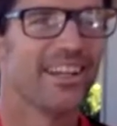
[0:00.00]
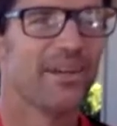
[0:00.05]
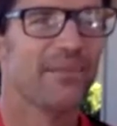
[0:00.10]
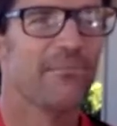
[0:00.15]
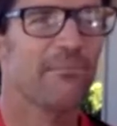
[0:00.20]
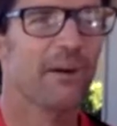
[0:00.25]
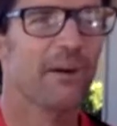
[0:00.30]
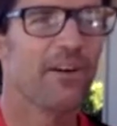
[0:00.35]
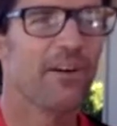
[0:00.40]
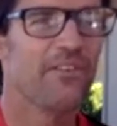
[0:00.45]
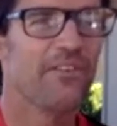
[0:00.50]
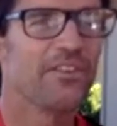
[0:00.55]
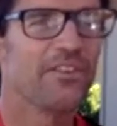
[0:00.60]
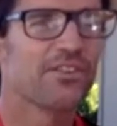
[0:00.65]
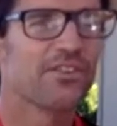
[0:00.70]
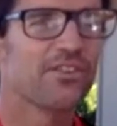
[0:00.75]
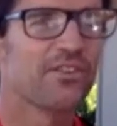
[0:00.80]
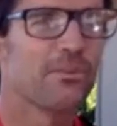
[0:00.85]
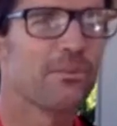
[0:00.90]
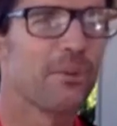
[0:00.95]

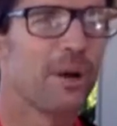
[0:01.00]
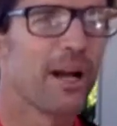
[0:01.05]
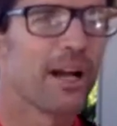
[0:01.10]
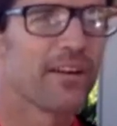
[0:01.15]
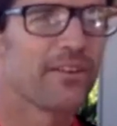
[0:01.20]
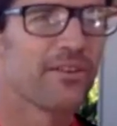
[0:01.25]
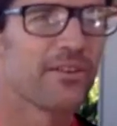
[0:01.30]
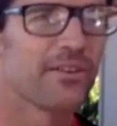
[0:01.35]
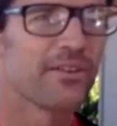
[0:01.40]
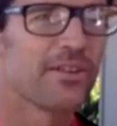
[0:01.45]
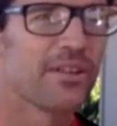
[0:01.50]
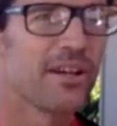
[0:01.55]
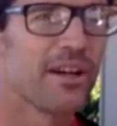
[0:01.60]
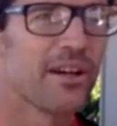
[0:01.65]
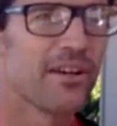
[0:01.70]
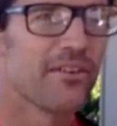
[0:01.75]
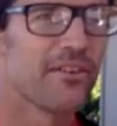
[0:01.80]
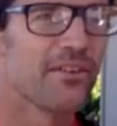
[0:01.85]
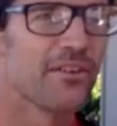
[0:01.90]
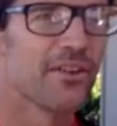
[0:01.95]
Muffins for breakfast
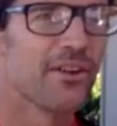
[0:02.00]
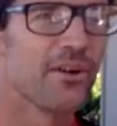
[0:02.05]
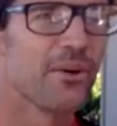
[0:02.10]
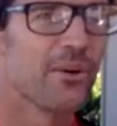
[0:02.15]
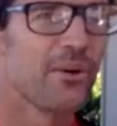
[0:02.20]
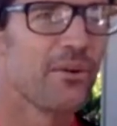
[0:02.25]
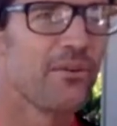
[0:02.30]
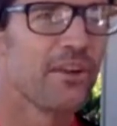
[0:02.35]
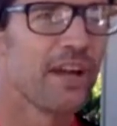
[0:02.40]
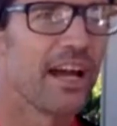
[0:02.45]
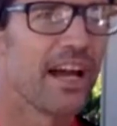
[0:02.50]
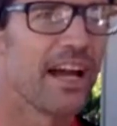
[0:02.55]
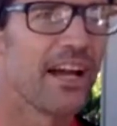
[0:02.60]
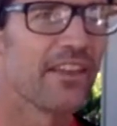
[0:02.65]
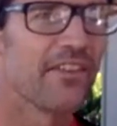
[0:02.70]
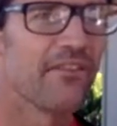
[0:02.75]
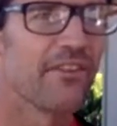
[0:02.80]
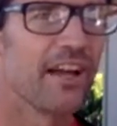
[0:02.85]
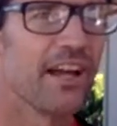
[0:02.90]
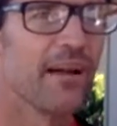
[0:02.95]
there for the
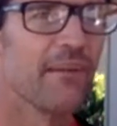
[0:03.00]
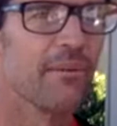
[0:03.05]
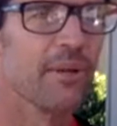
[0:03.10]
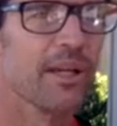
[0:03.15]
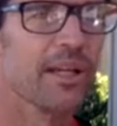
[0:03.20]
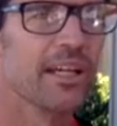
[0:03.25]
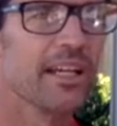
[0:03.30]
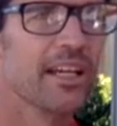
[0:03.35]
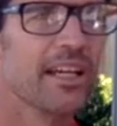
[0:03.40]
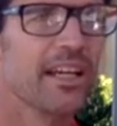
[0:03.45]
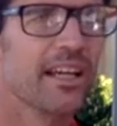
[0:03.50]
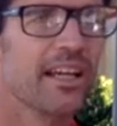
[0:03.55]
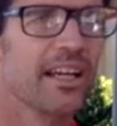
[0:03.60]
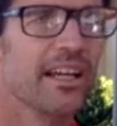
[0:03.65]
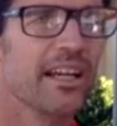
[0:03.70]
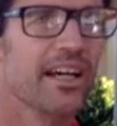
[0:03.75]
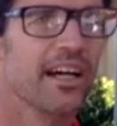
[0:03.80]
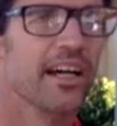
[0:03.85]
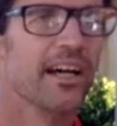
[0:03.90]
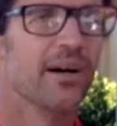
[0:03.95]
Horvath family.
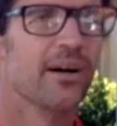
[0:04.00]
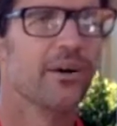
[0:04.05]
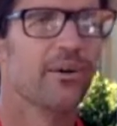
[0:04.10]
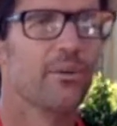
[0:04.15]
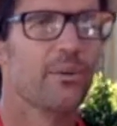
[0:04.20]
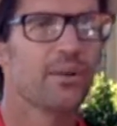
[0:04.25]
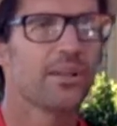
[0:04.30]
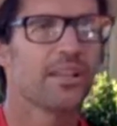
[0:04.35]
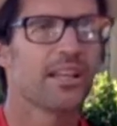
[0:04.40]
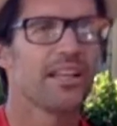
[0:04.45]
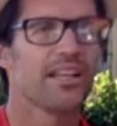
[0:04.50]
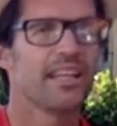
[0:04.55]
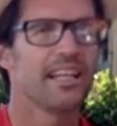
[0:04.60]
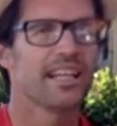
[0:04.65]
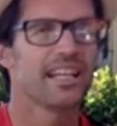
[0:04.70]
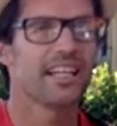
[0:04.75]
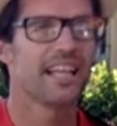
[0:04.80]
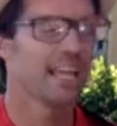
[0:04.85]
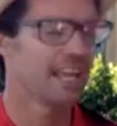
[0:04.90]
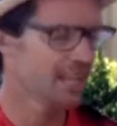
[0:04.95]
What's a
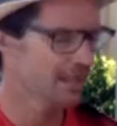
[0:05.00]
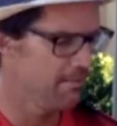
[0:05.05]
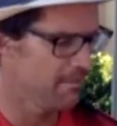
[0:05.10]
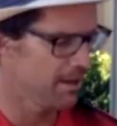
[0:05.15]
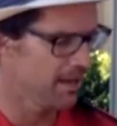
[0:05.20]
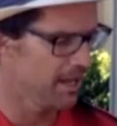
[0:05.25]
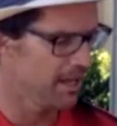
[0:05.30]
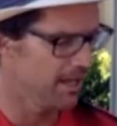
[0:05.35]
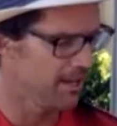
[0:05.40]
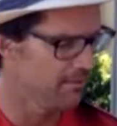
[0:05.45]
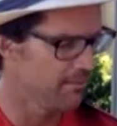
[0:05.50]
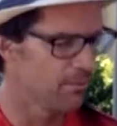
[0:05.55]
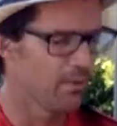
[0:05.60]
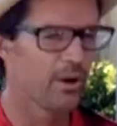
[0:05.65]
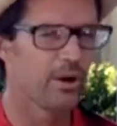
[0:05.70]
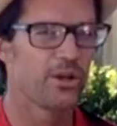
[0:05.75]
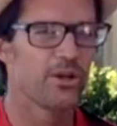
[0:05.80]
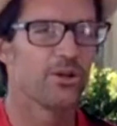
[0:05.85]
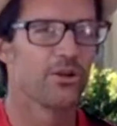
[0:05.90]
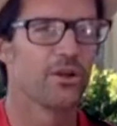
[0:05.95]
nickname and
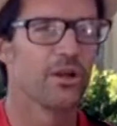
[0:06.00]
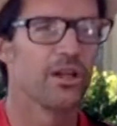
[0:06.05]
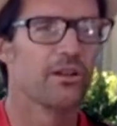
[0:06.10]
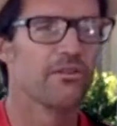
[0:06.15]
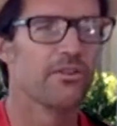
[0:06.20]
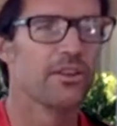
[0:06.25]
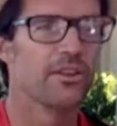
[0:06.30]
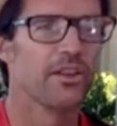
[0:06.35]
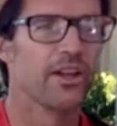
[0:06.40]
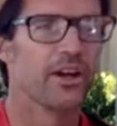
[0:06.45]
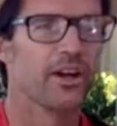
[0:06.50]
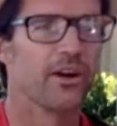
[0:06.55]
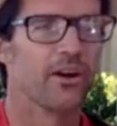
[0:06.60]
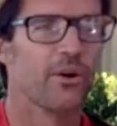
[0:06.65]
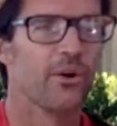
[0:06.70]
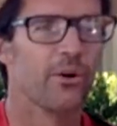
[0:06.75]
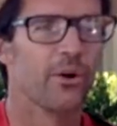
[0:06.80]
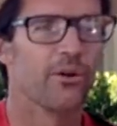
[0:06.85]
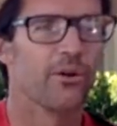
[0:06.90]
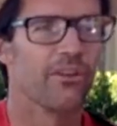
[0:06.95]
where you're living there,
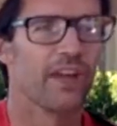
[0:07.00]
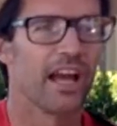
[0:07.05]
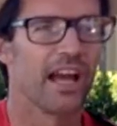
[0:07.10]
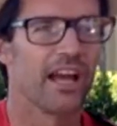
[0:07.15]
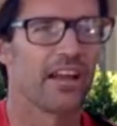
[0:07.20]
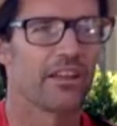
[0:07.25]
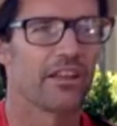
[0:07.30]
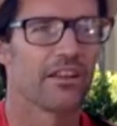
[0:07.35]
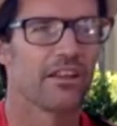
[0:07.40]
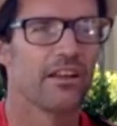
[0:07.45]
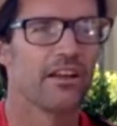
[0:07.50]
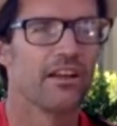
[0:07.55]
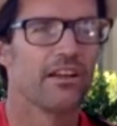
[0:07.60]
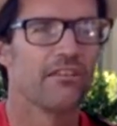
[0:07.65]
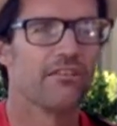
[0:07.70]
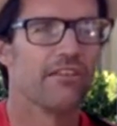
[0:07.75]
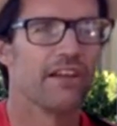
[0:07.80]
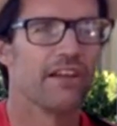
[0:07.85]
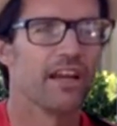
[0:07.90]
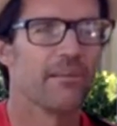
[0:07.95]
Horvath
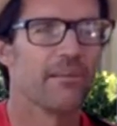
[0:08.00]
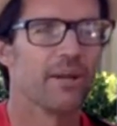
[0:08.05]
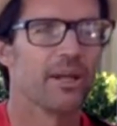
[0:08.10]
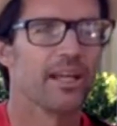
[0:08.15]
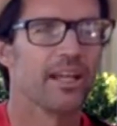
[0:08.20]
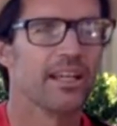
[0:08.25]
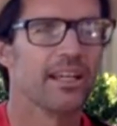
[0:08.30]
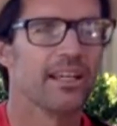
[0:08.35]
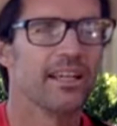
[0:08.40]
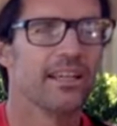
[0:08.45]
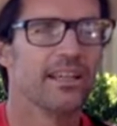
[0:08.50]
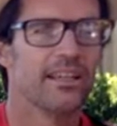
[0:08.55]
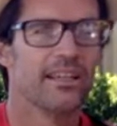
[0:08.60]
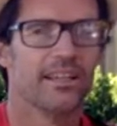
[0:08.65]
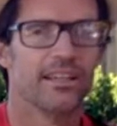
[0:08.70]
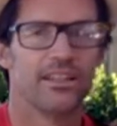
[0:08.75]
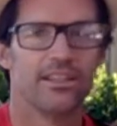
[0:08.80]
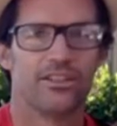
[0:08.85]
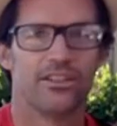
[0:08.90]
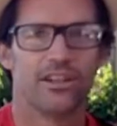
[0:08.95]
family?
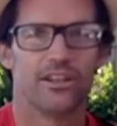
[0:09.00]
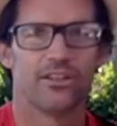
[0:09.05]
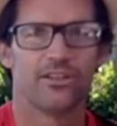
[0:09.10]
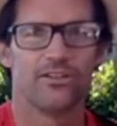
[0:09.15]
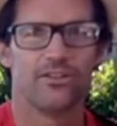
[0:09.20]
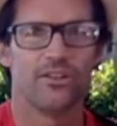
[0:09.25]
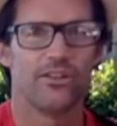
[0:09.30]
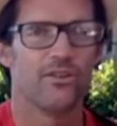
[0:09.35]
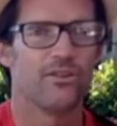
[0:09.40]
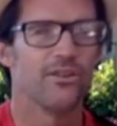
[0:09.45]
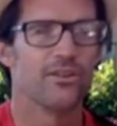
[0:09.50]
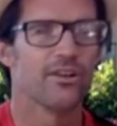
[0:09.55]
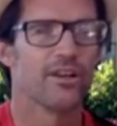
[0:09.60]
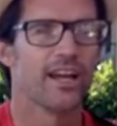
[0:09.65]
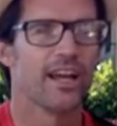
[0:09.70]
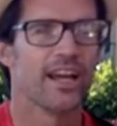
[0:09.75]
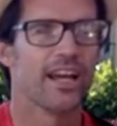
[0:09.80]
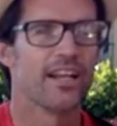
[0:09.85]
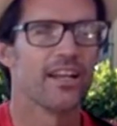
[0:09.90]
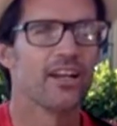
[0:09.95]
Judge Jr.
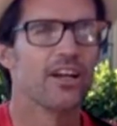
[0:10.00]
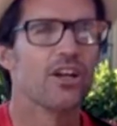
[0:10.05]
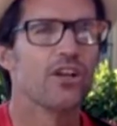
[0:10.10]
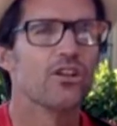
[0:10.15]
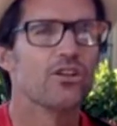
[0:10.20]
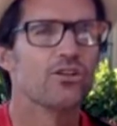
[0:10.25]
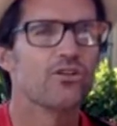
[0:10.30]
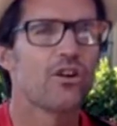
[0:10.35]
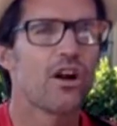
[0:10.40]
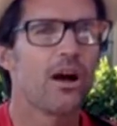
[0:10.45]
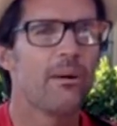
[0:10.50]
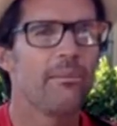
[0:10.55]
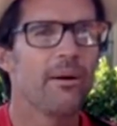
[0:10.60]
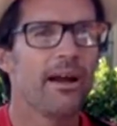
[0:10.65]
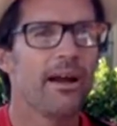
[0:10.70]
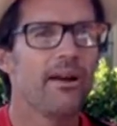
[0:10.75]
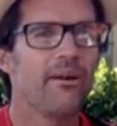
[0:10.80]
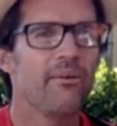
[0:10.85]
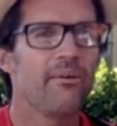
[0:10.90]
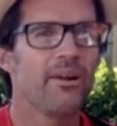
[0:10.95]
had
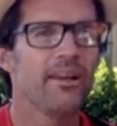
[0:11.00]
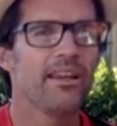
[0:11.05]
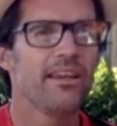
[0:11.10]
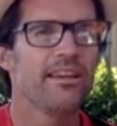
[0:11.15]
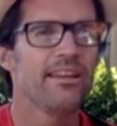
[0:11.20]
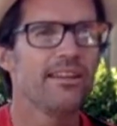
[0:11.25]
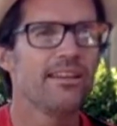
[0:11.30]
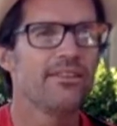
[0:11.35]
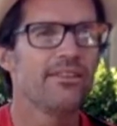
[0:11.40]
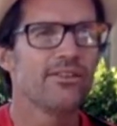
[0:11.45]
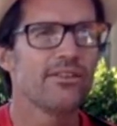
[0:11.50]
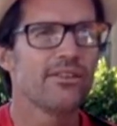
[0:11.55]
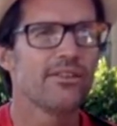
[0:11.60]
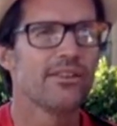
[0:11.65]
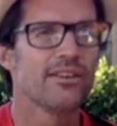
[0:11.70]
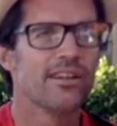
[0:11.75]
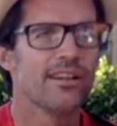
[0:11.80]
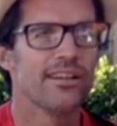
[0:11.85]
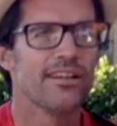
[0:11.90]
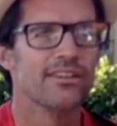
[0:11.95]
strawberries,
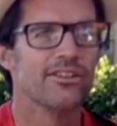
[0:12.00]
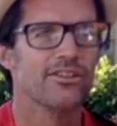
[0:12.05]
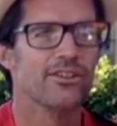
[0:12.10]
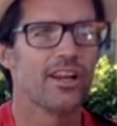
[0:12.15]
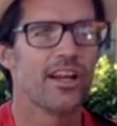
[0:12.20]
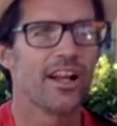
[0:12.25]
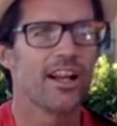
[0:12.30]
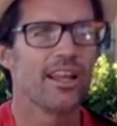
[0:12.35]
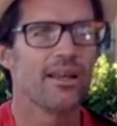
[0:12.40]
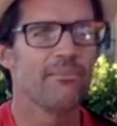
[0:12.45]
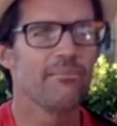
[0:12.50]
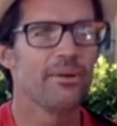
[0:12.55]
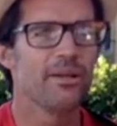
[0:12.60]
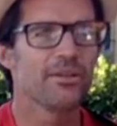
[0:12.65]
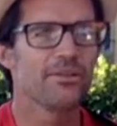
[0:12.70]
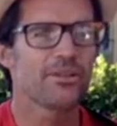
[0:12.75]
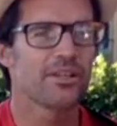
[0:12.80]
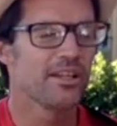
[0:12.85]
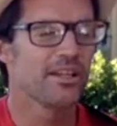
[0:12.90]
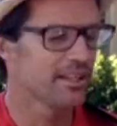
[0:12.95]
jelly
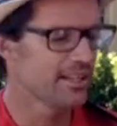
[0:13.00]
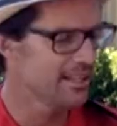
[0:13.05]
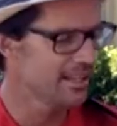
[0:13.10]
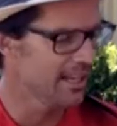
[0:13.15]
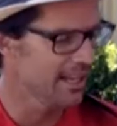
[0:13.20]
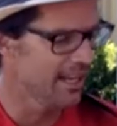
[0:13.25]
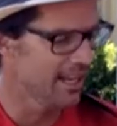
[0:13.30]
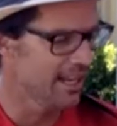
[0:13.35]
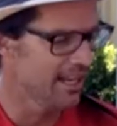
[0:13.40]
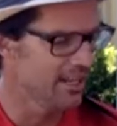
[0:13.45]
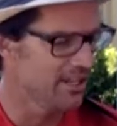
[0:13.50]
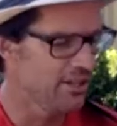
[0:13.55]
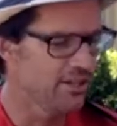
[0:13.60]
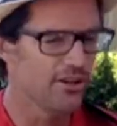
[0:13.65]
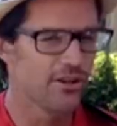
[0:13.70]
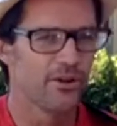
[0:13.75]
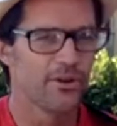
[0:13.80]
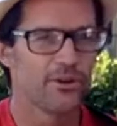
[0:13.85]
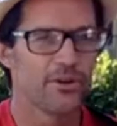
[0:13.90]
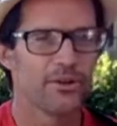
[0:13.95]
biscuit, and
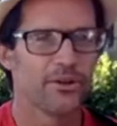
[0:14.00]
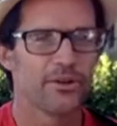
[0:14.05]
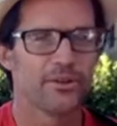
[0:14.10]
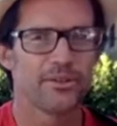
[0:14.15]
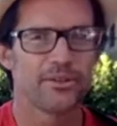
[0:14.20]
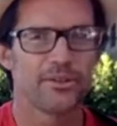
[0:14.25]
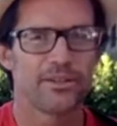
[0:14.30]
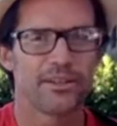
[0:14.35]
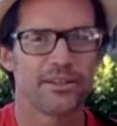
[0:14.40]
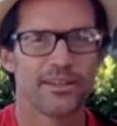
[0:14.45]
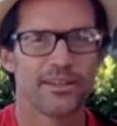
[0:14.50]
yogurt.